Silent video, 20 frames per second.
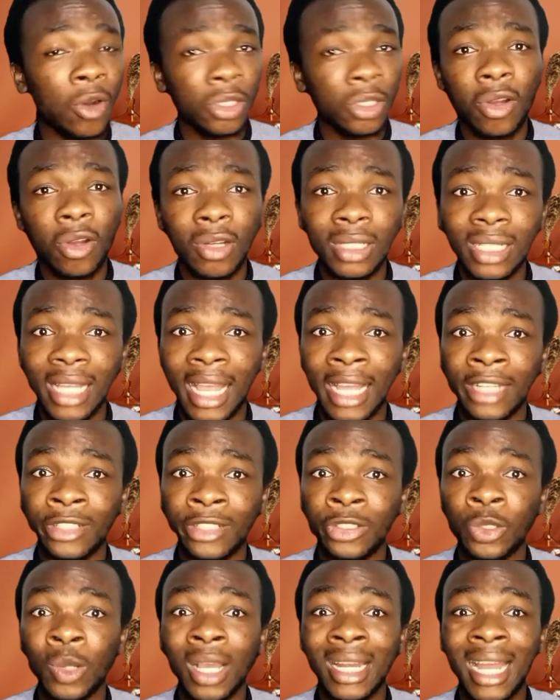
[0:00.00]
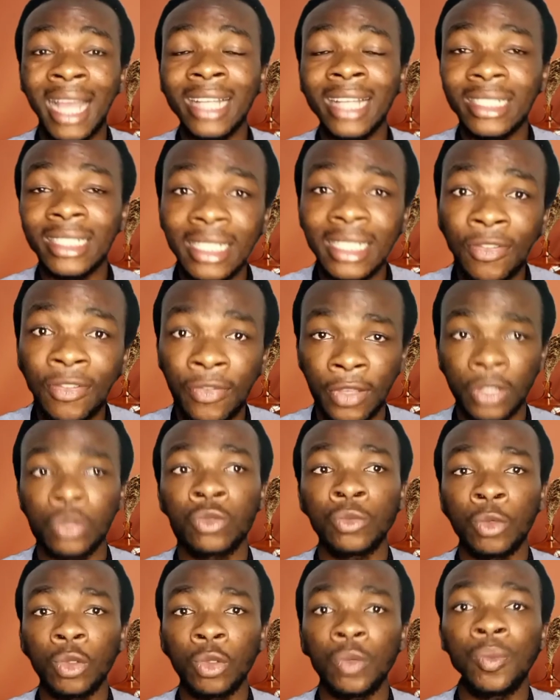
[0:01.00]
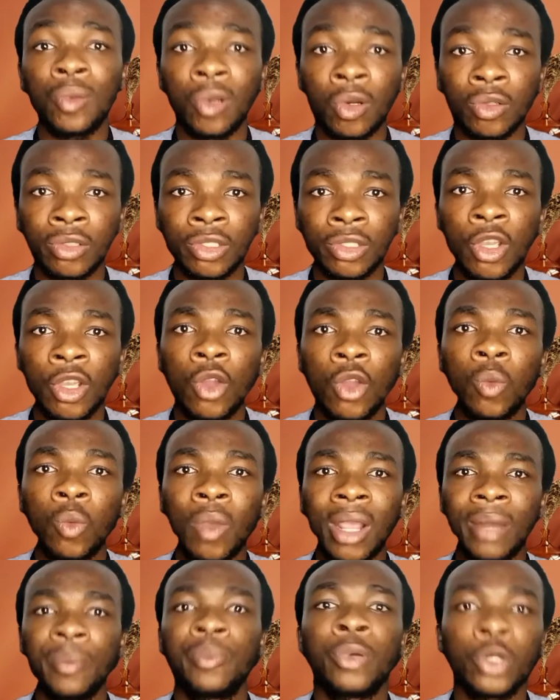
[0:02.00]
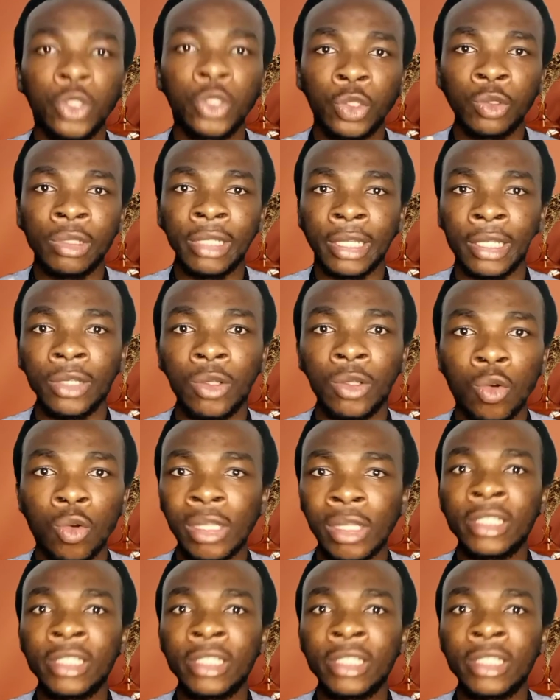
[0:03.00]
On the other hand, you can actually face roadblocks when pursuing a goal.